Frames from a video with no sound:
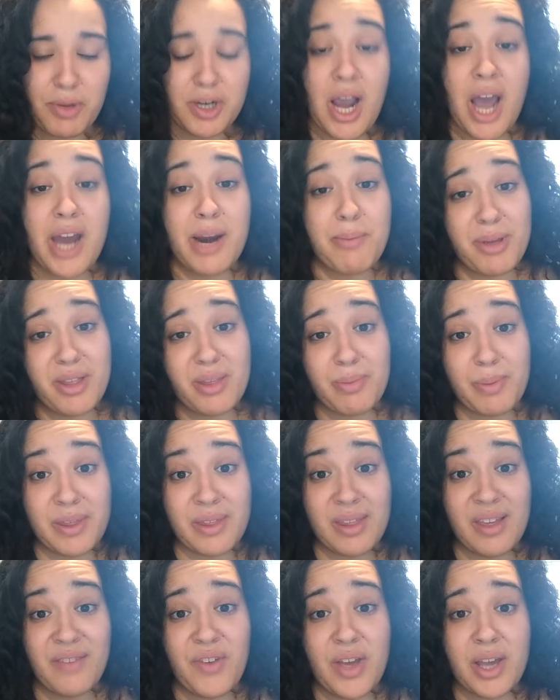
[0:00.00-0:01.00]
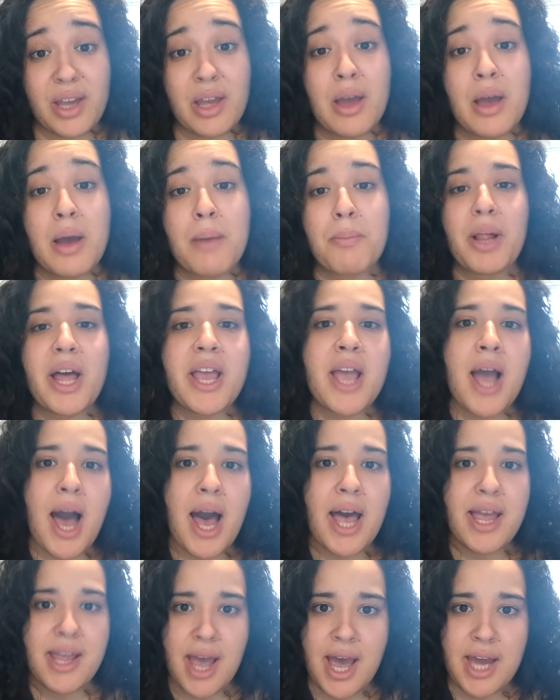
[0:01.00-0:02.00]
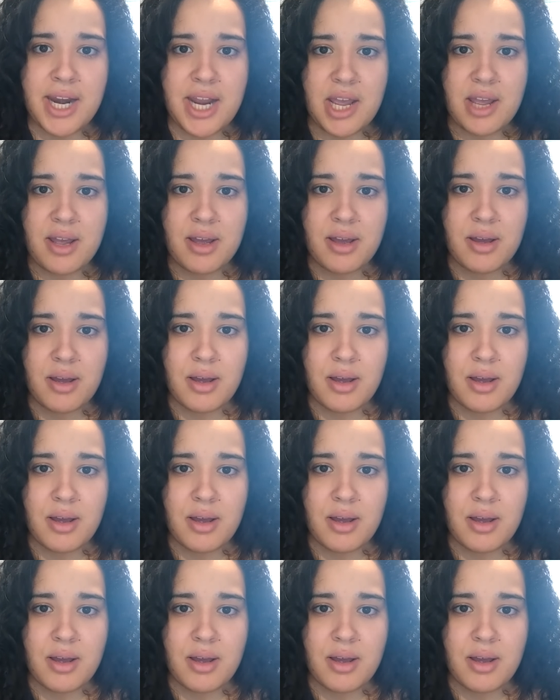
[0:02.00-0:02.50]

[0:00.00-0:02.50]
kind of be specific, play high Eddie.